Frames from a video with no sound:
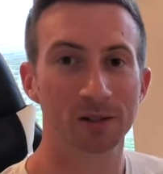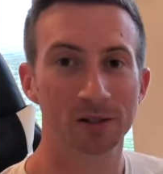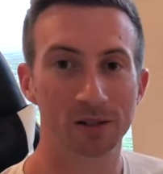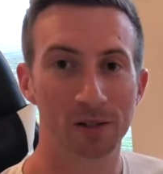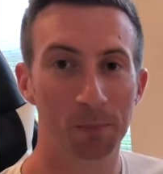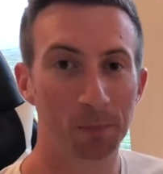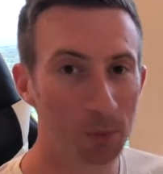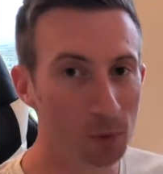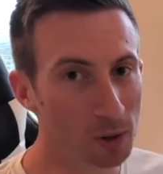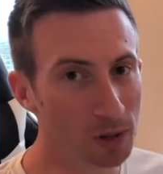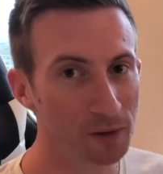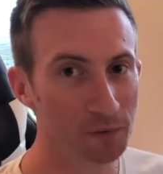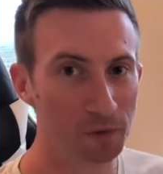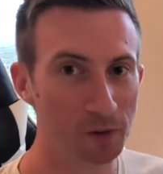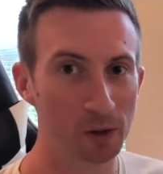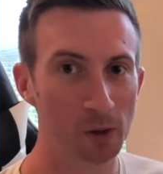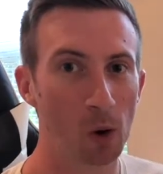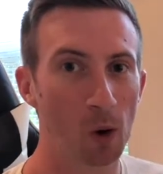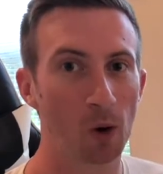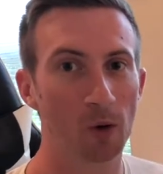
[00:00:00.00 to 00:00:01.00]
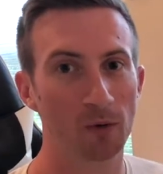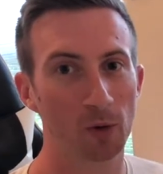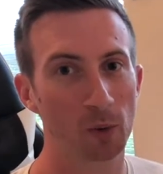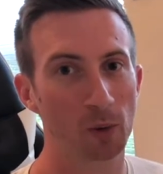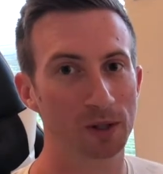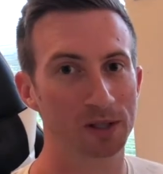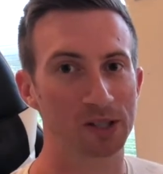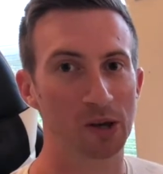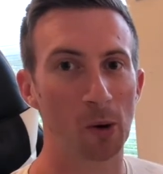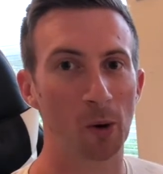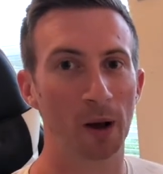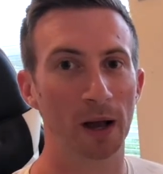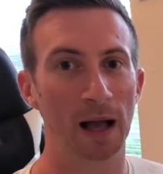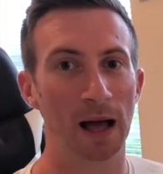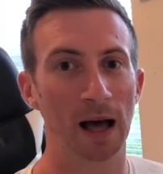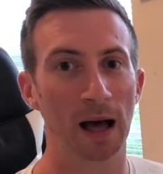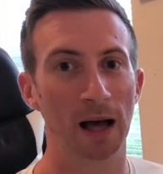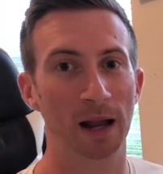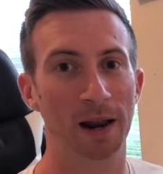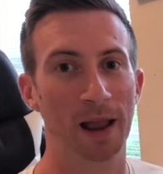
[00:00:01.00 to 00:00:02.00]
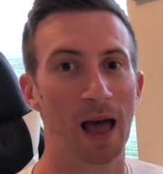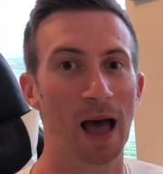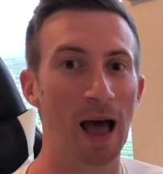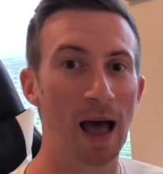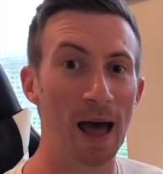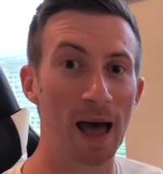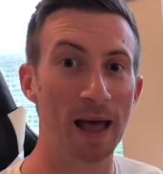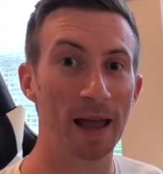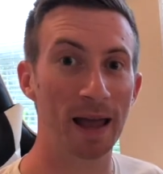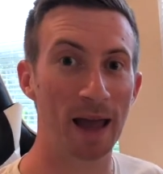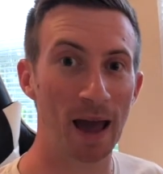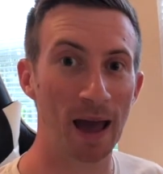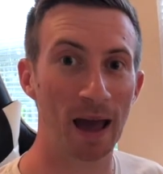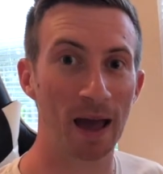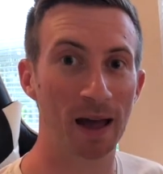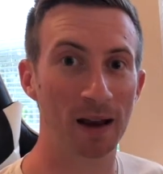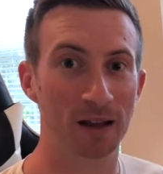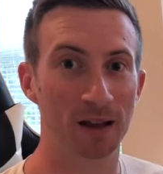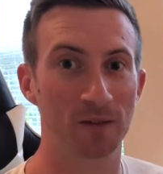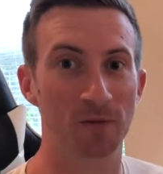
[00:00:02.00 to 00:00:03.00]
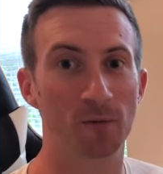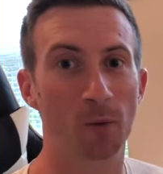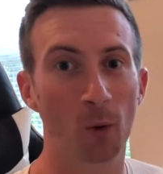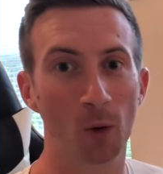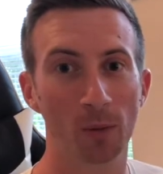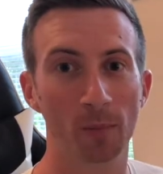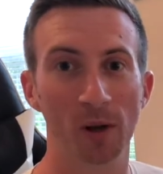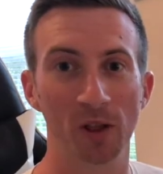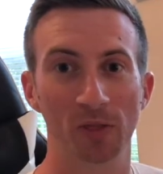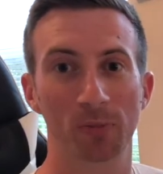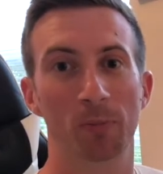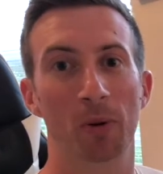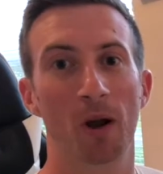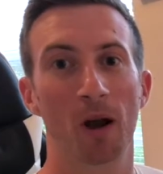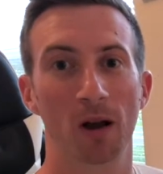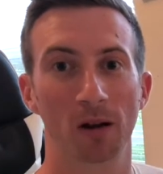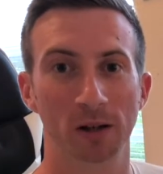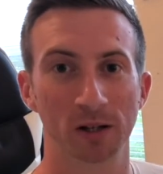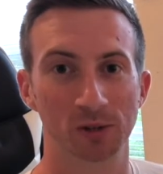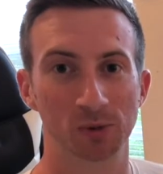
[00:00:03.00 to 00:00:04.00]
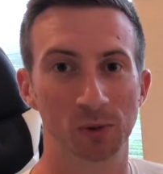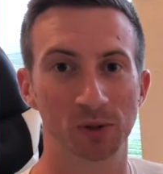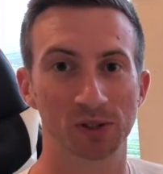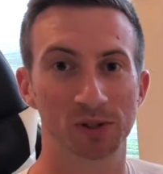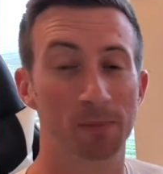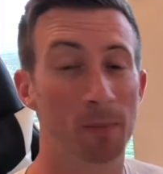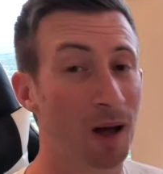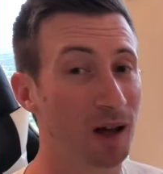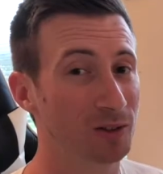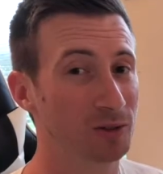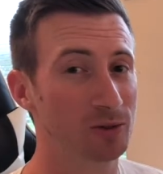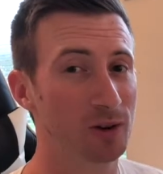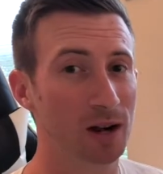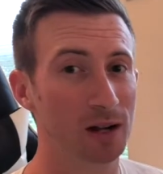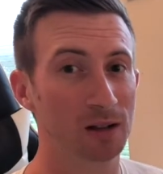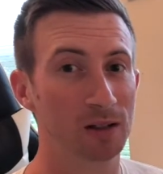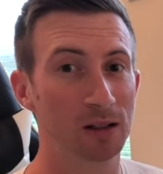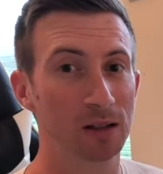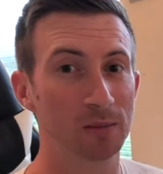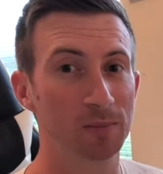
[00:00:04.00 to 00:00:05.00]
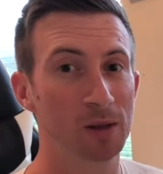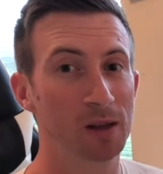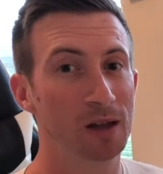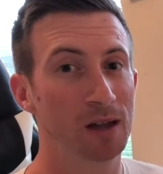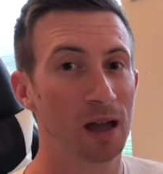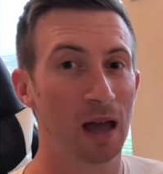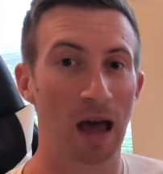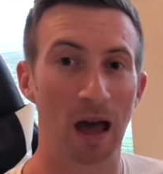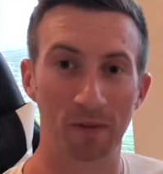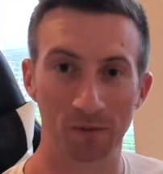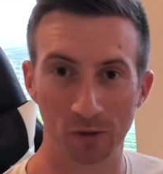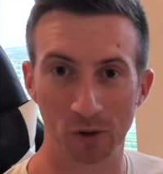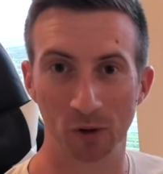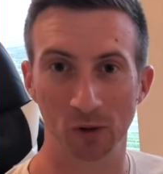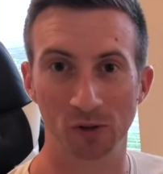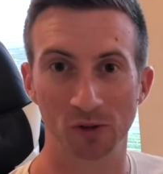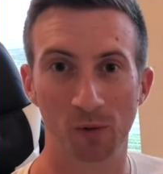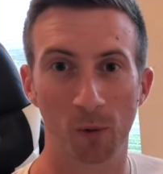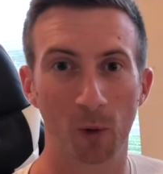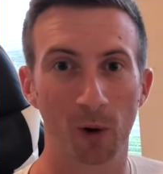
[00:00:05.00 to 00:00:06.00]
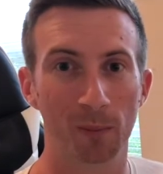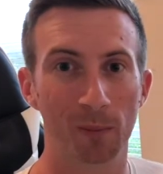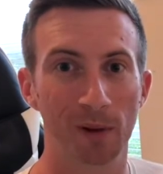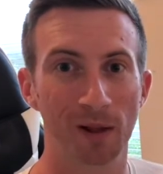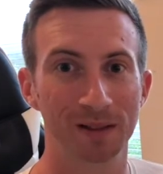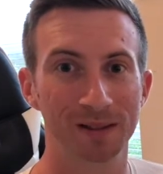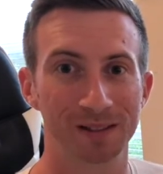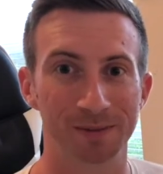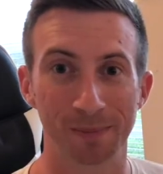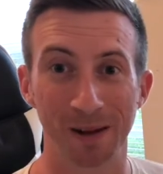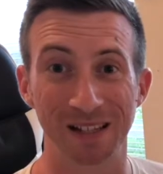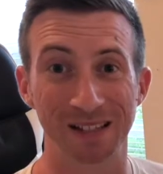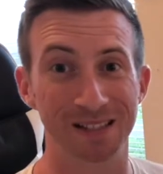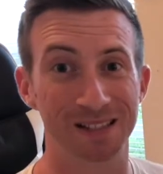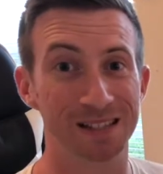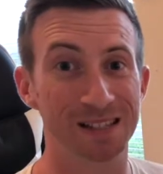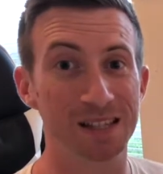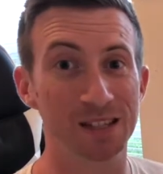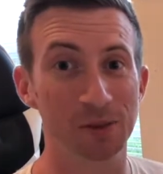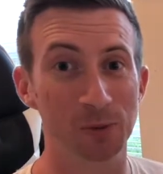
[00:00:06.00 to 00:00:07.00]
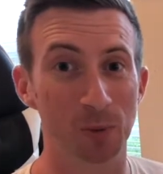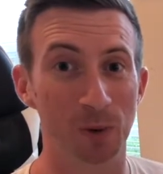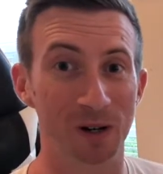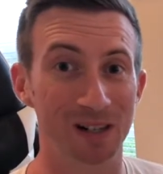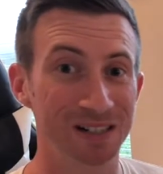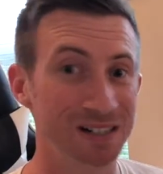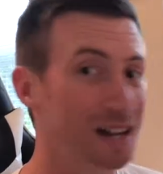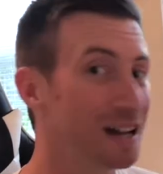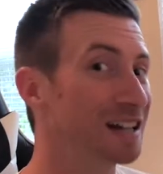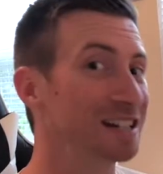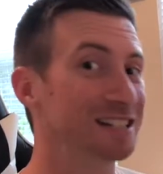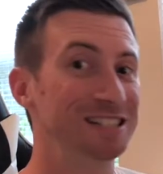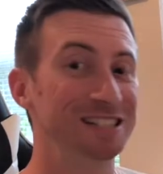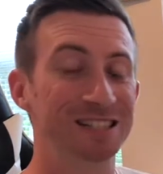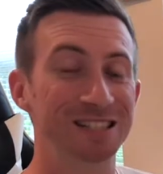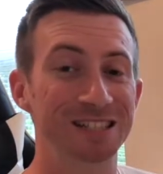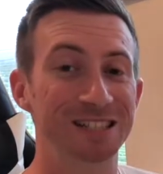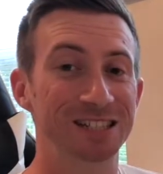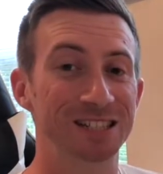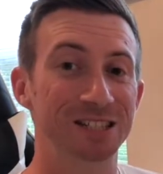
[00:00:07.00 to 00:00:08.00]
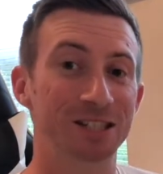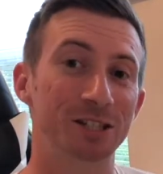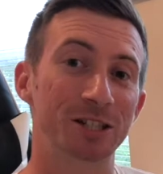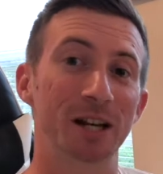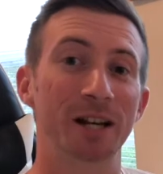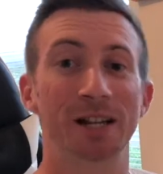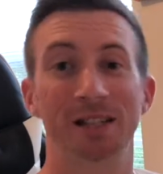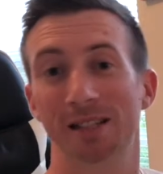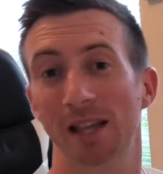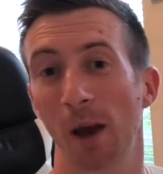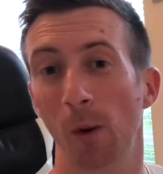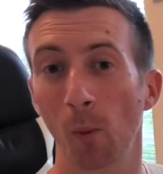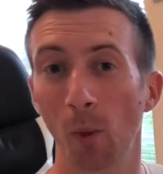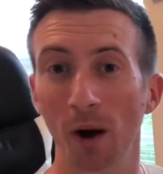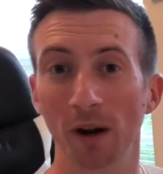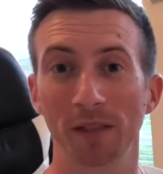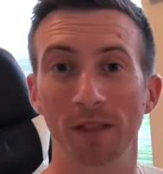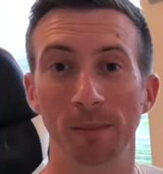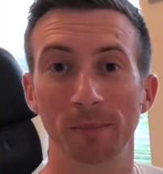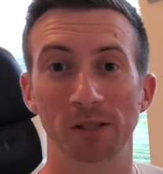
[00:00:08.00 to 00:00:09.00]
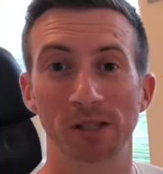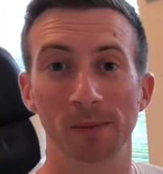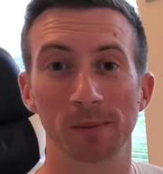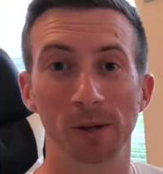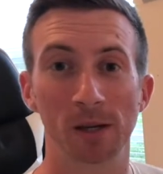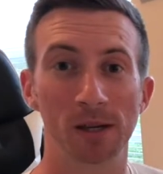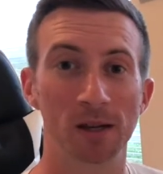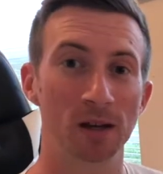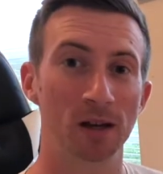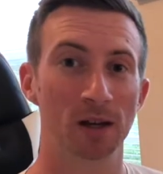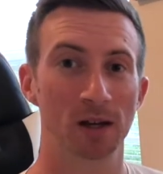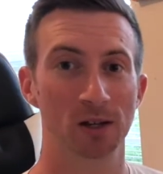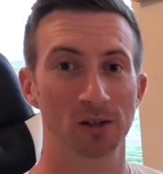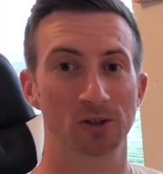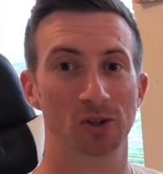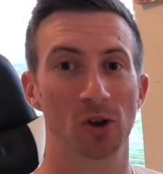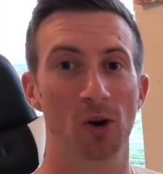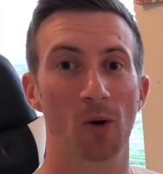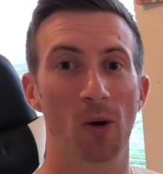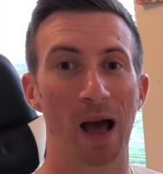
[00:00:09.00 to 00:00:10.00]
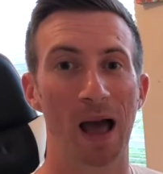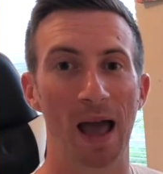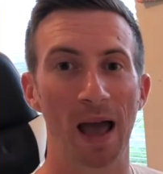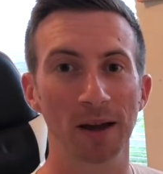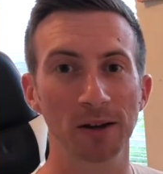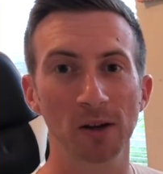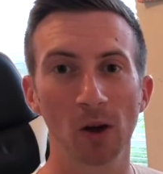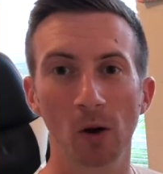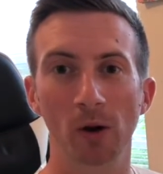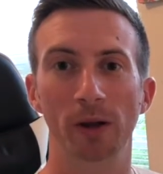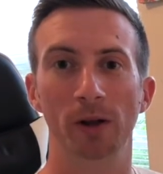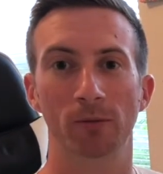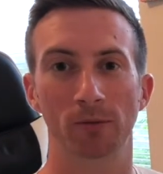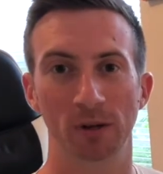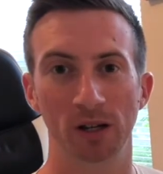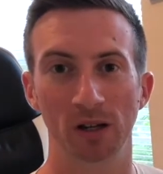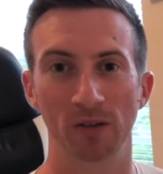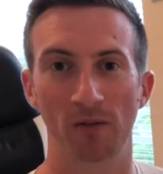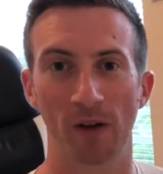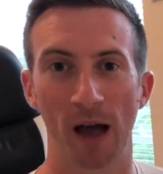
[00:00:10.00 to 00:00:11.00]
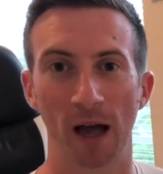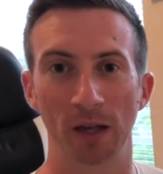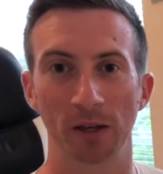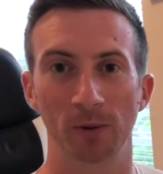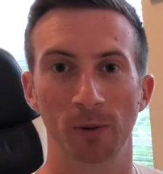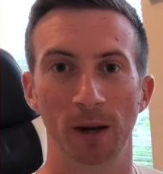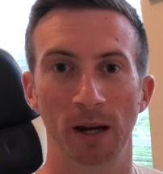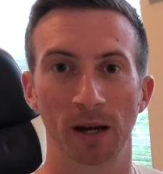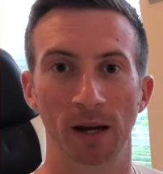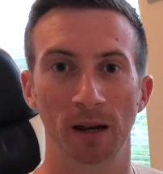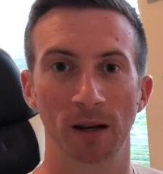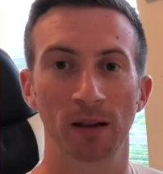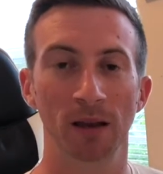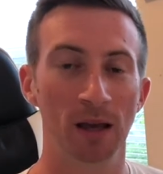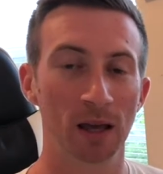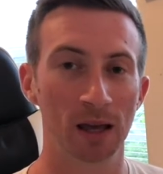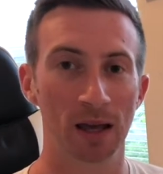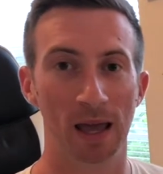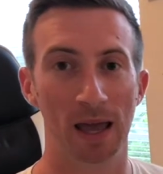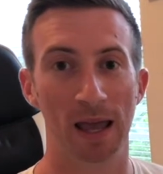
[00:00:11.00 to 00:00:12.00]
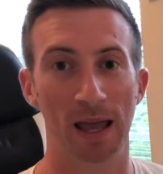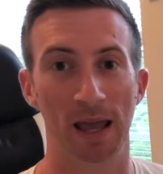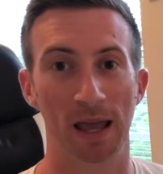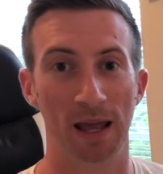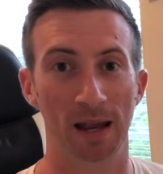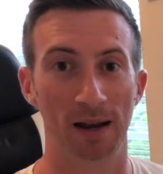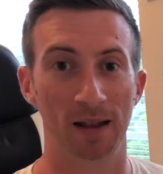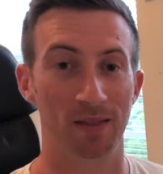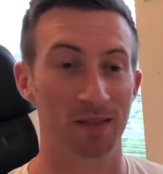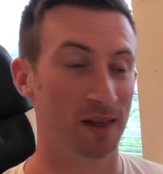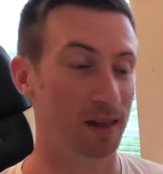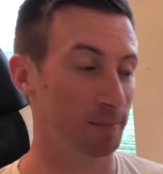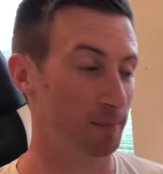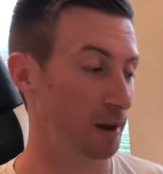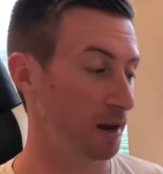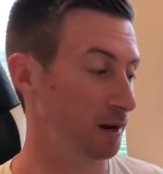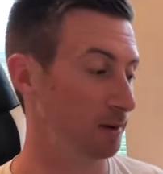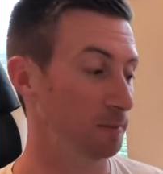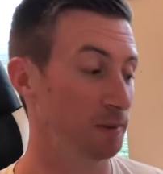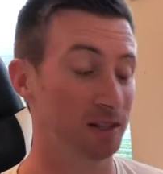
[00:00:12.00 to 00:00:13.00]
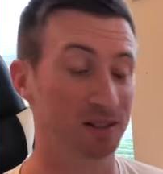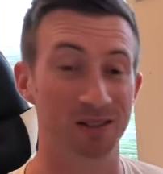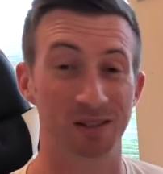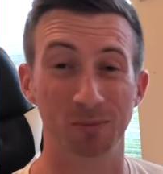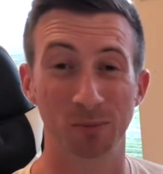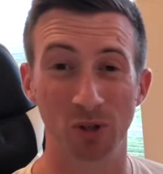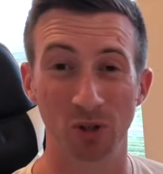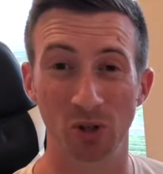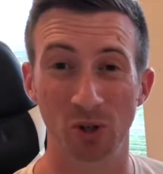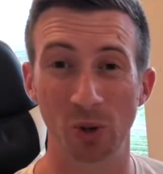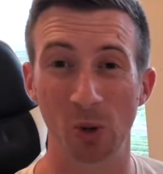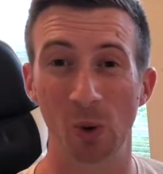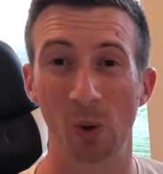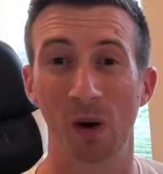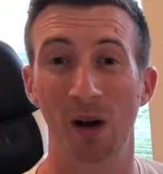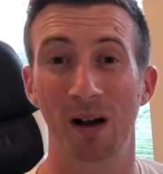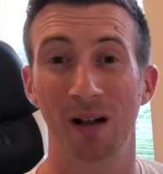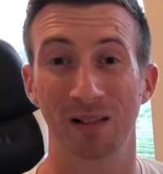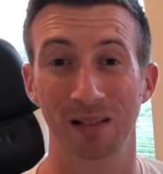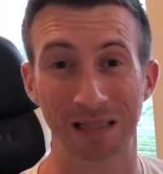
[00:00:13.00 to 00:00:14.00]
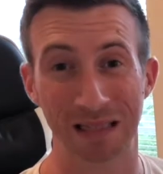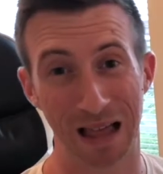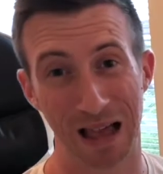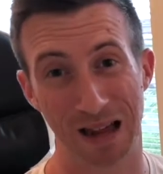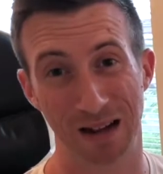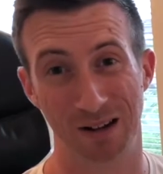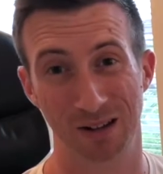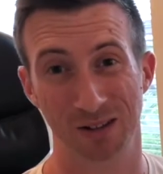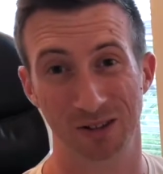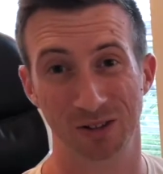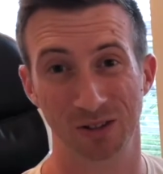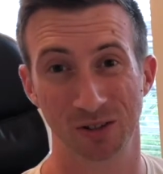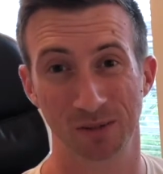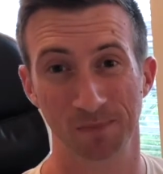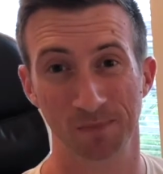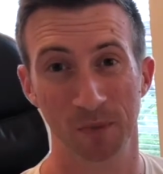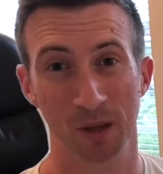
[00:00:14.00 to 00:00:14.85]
To briefly go over what's going on, I had a 4-month progress with Smile Direct Club. After those 4 months, my teeth were not nearly as straight as I wanted them to be, so I had to go get reevaluated, and they made me some new aligners.